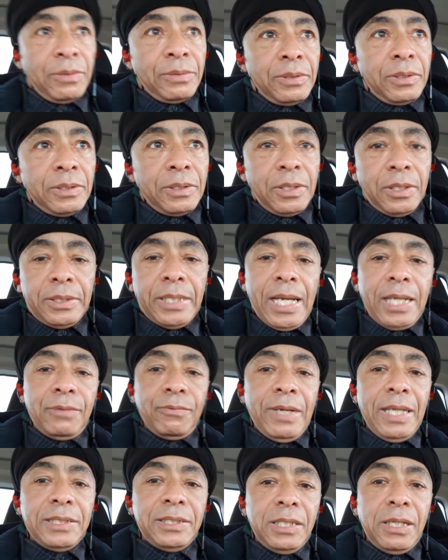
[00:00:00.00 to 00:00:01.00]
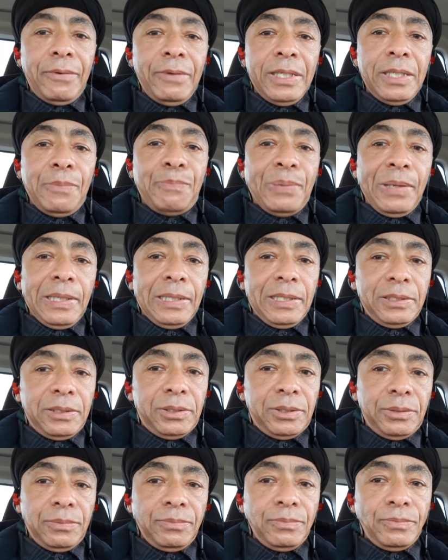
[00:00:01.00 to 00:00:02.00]
the Declaration of
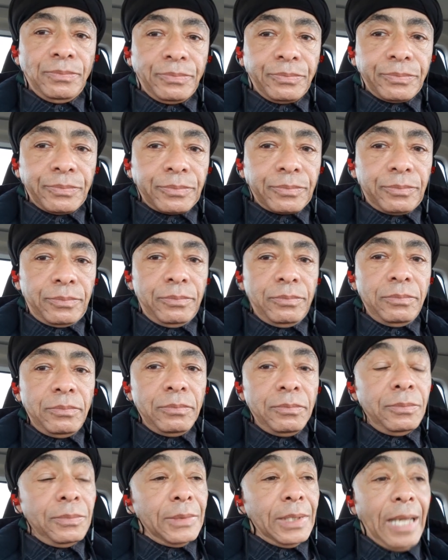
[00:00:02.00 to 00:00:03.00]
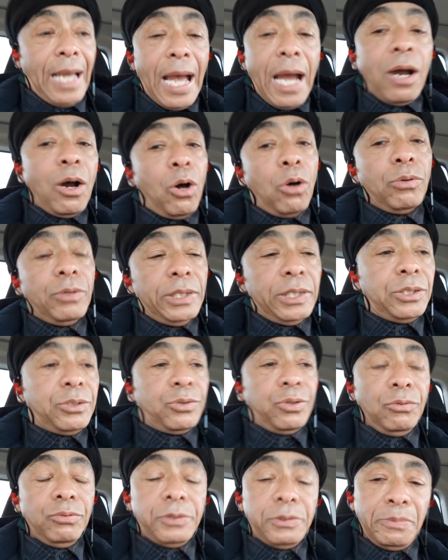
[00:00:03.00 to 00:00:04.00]
Independence. I hold these
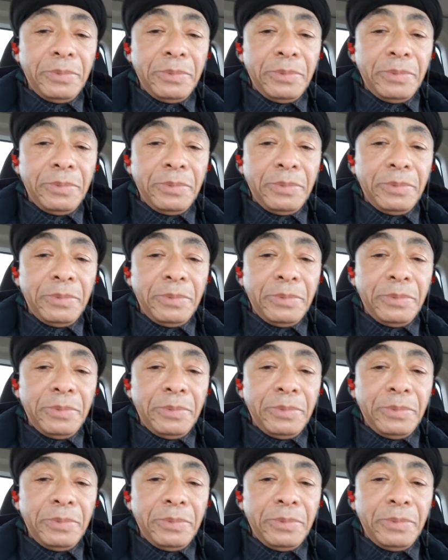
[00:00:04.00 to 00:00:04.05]
truths to be